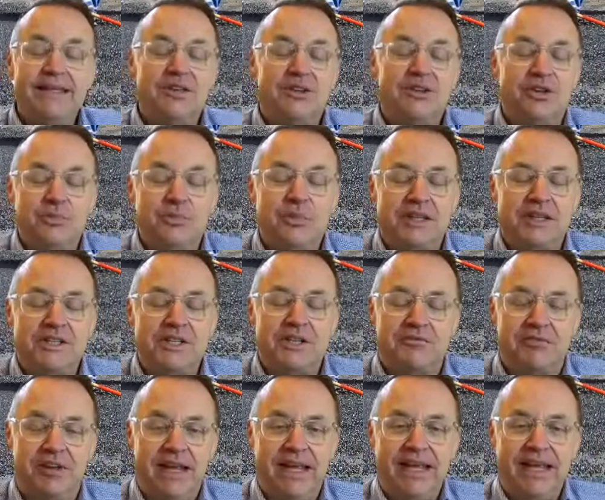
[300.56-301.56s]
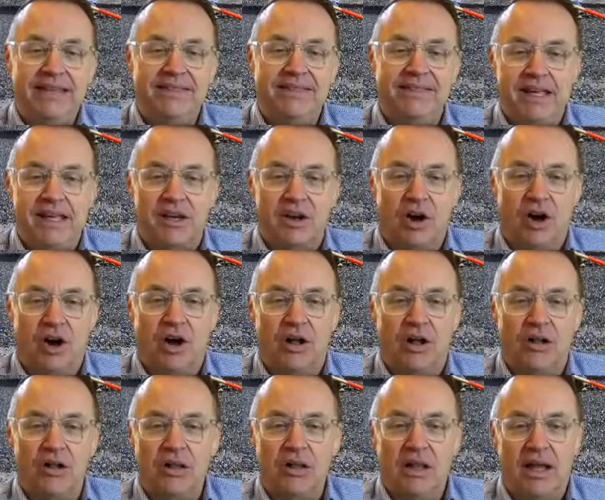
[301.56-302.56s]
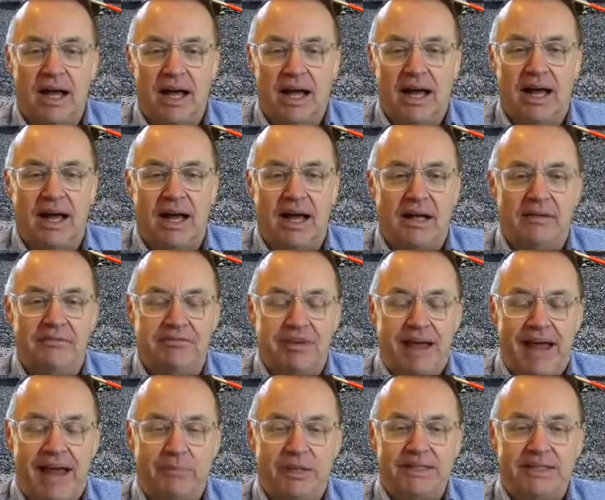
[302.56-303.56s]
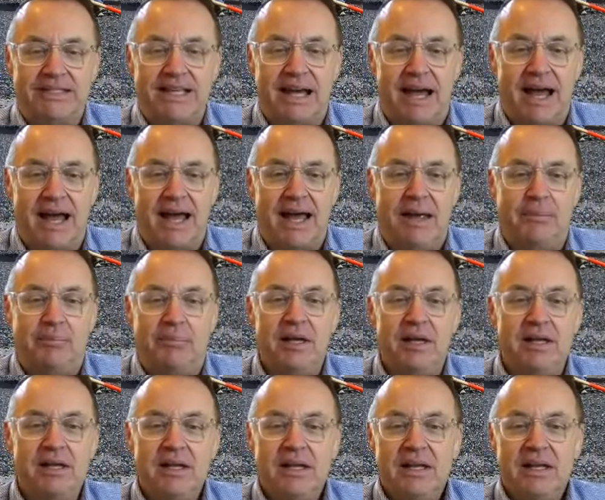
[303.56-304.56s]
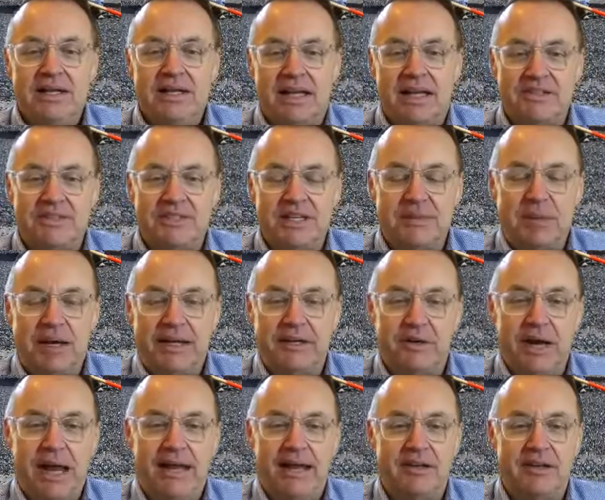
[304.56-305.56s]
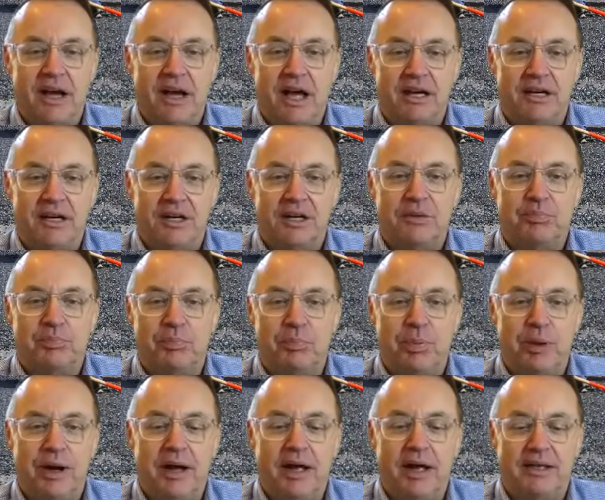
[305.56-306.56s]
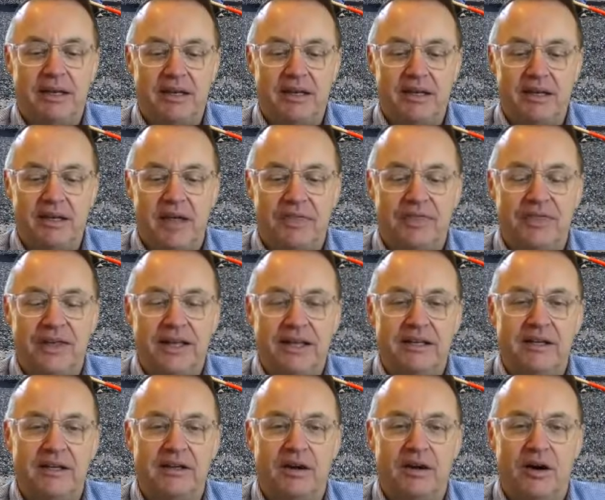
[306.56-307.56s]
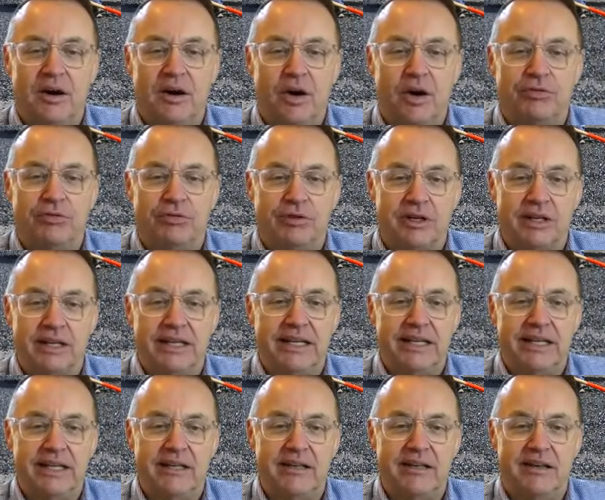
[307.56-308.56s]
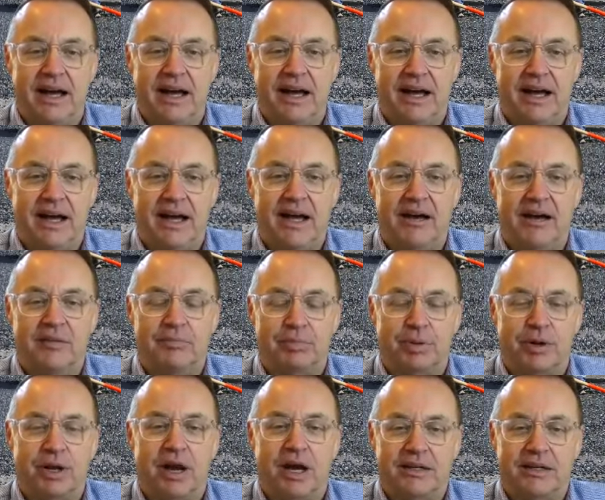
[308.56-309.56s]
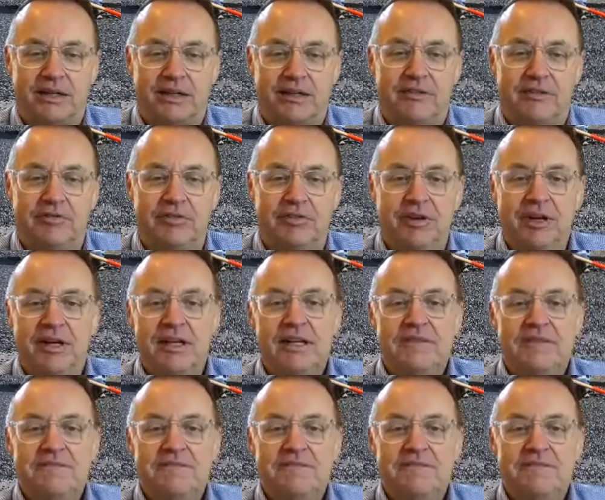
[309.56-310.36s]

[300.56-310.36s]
didn't do much of anything at all. Family time, got to see my granddaughter, but nothing overly productive.